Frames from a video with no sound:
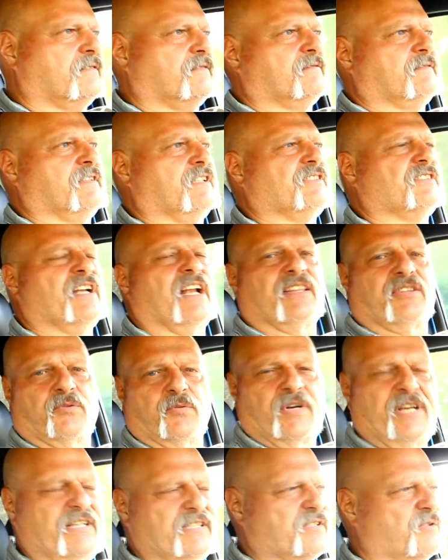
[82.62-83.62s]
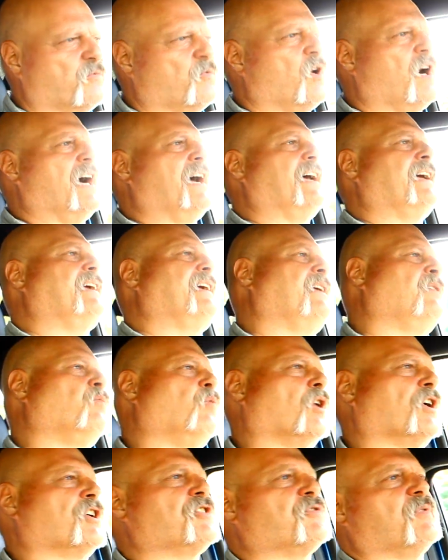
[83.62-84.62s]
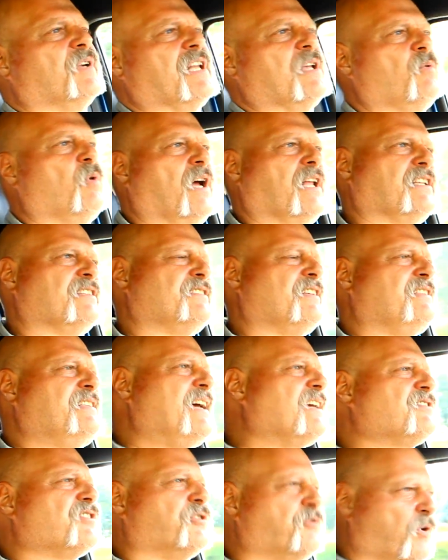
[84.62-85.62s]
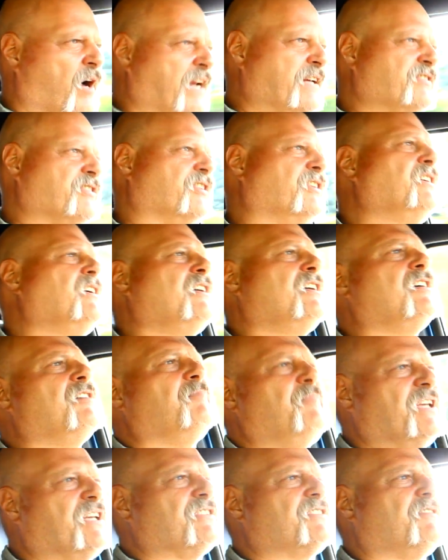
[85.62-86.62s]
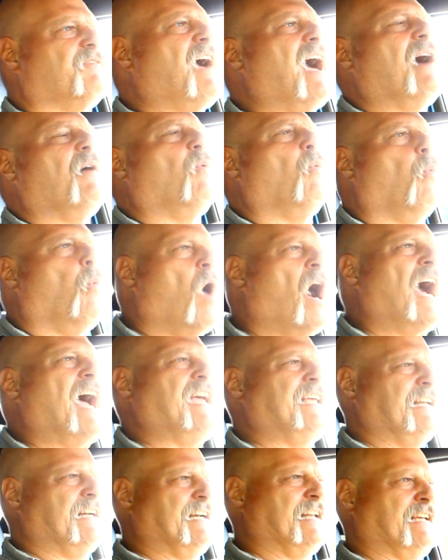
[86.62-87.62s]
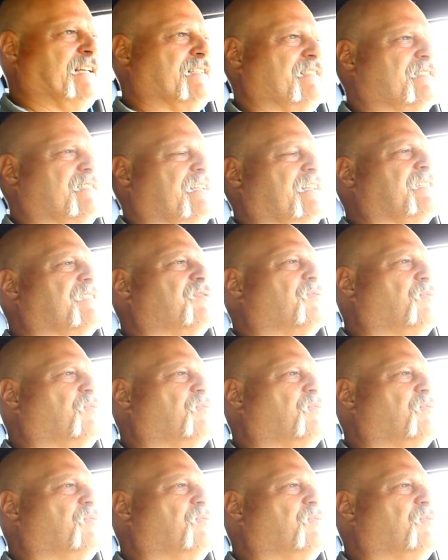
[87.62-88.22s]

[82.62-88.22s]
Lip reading: there's another reason why it works really well as a desert racer, because of how wide it is. It's